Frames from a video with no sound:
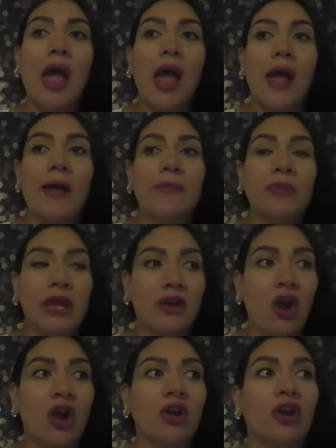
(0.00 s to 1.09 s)
um, in
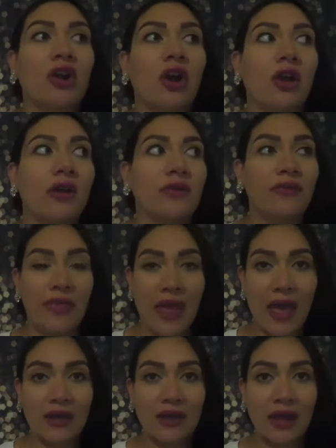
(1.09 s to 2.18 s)
honor of
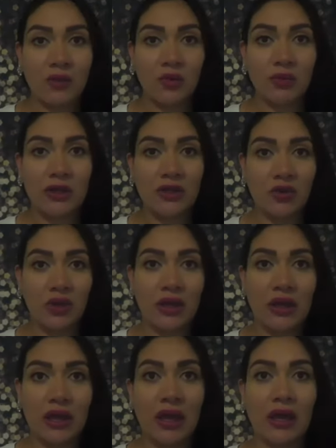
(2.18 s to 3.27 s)
that, I will be
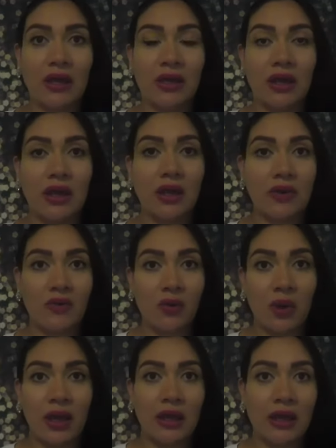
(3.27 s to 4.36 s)
doing a
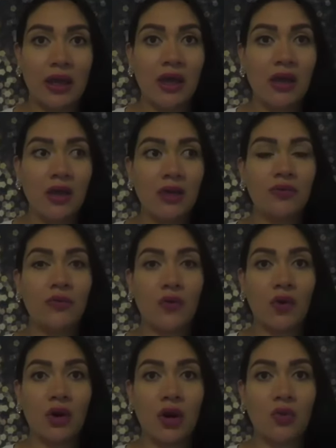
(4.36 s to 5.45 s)
giveaway
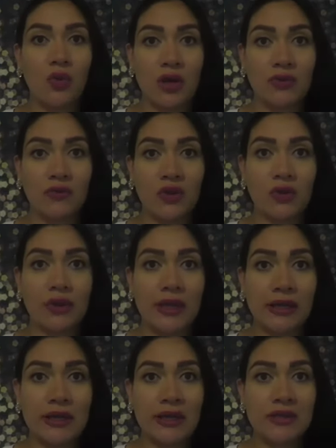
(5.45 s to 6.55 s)
for one of you
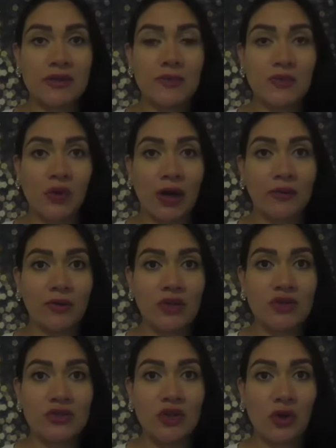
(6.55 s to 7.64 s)
lucky
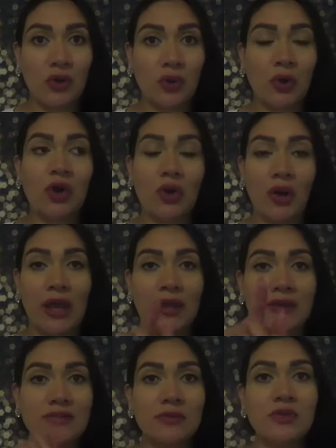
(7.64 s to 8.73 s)
subscribers. So go ahead
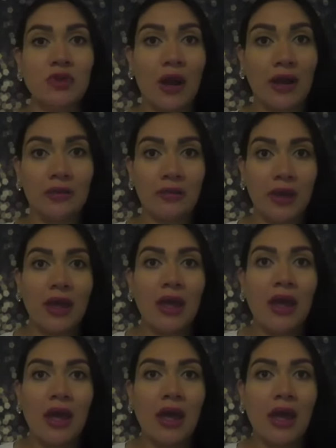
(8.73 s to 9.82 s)
and subscribe
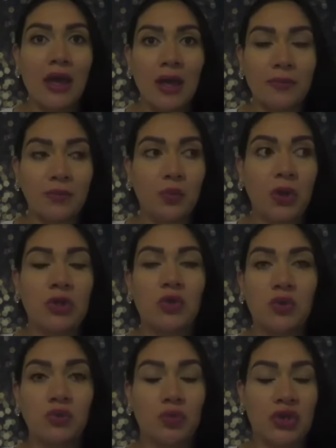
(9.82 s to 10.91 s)
um, when,
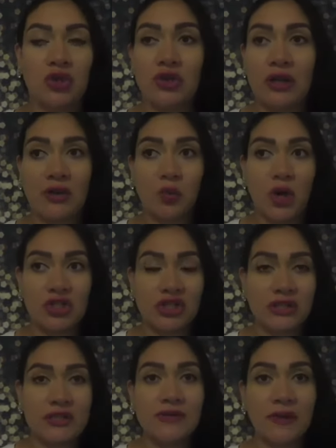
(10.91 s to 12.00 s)
you, when you're done
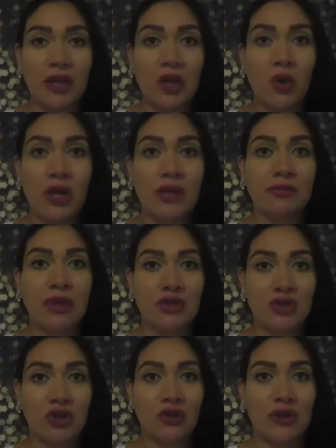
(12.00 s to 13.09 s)
watching this video and make
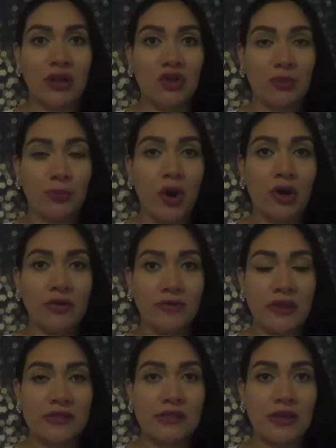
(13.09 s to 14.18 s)
sure that you're part of
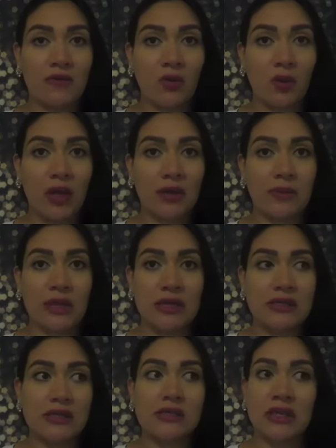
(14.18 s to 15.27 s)
this giveaway
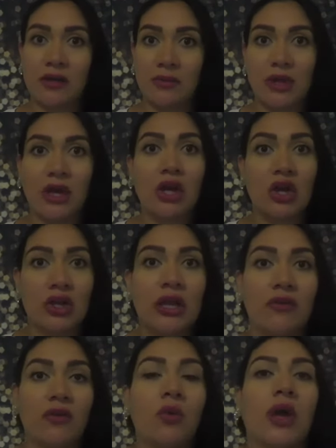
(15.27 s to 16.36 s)
because it's going to be a good
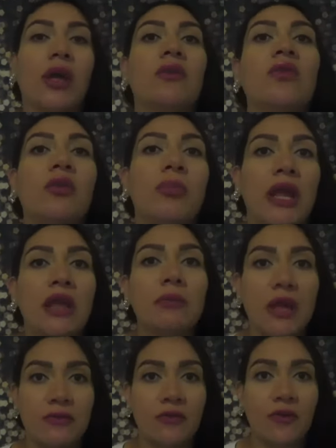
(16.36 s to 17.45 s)
giveaway. For being
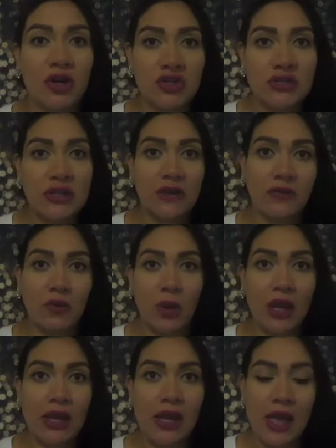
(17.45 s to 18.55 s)
my first
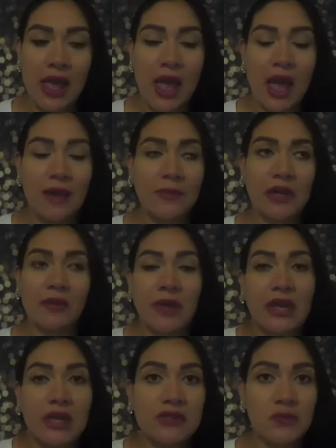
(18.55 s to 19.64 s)
giveaway, I'm going to
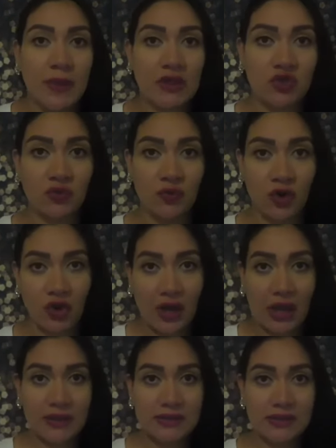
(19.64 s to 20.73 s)
make it special for you
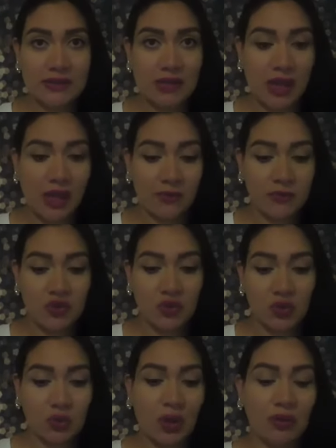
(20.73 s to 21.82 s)
guys um,
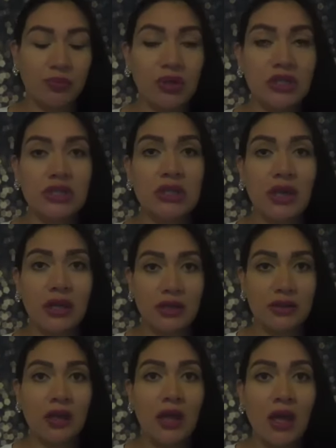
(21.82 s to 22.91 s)
to appreciate
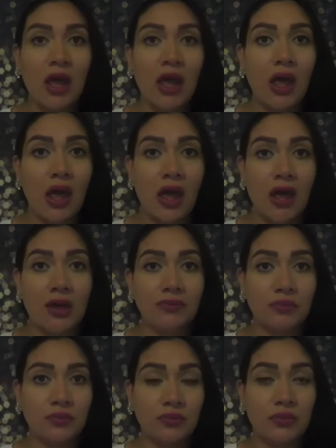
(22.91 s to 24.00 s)

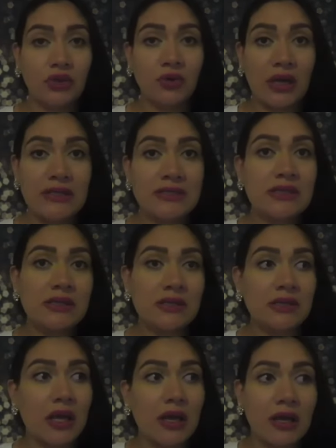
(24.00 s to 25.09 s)
um, you
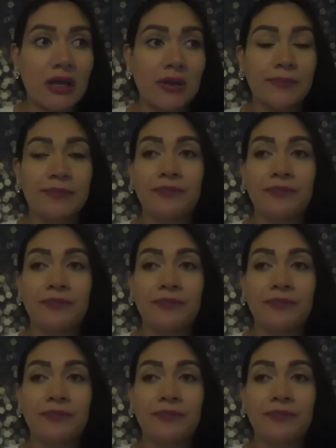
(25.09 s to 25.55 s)
guys' uh,